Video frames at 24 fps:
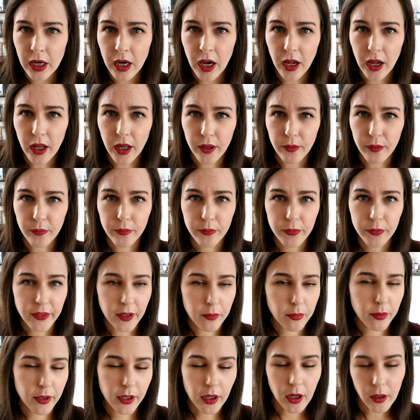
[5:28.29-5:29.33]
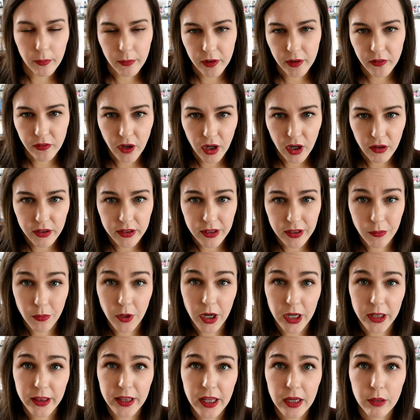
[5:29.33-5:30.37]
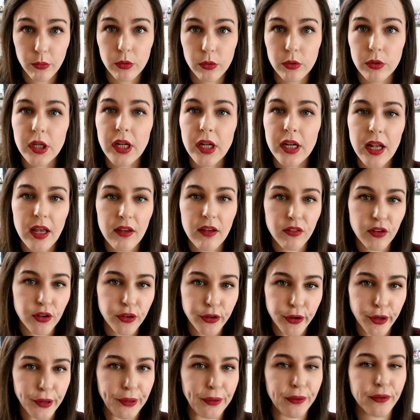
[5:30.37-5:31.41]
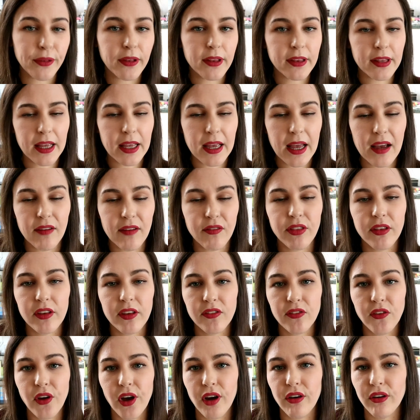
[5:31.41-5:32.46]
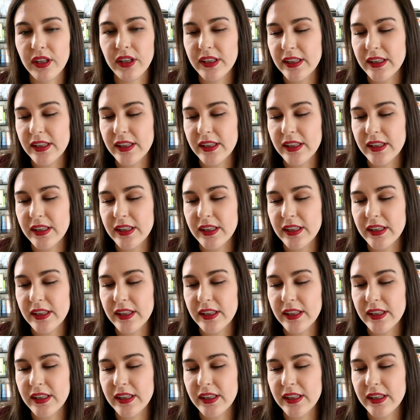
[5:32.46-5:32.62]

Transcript: they pick up this virus somewhere and they will never know that they have this virus.